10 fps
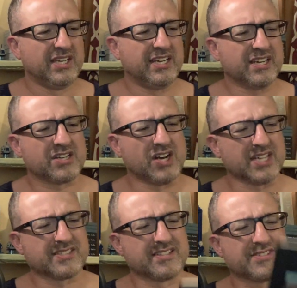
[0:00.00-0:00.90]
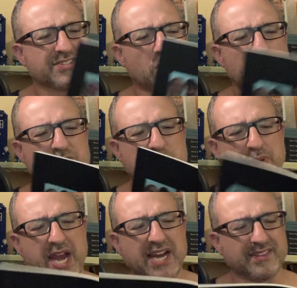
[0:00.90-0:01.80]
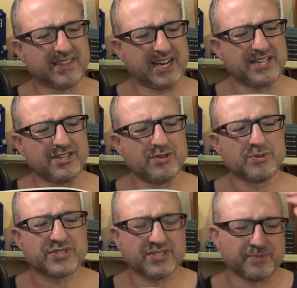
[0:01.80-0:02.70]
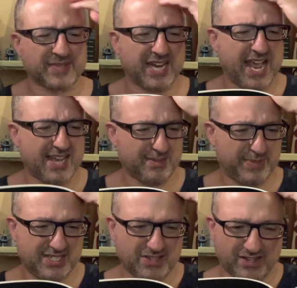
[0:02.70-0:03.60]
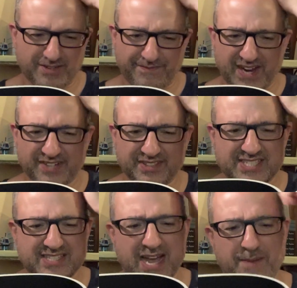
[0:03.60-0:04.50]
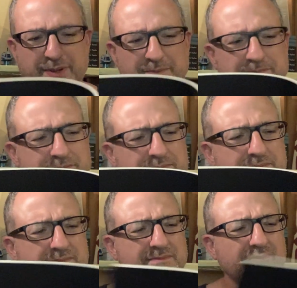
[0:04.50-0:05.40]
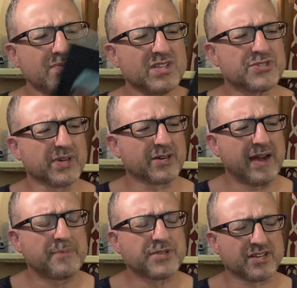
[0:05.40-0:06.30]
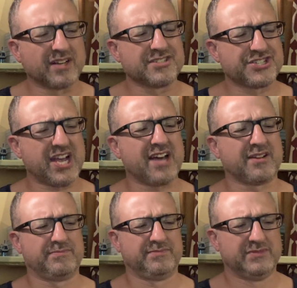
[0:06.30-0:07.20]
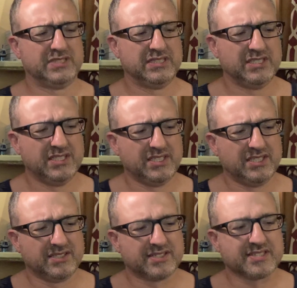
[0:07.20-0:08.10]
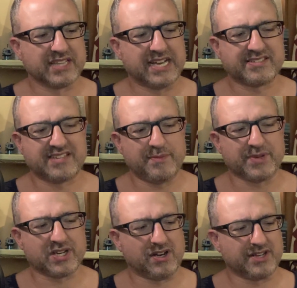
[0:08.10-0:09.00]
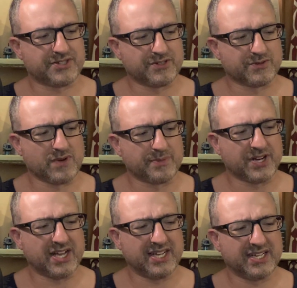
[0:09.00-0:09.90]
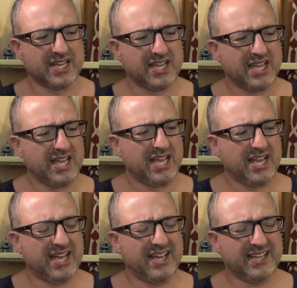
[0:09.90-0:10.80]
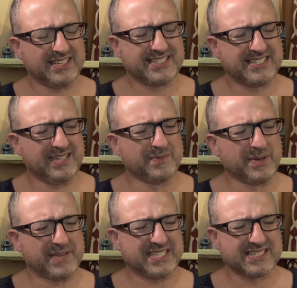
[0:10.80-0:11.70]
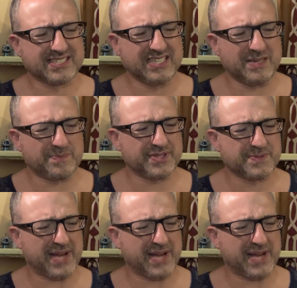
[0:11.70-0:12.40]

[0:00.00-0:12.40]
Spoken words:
He had caused us so much pain that I knew something had to be done to finally stop him. So I grabbed your gun and shot him. This last statement caused her to rub her head. I see him in my sleep. His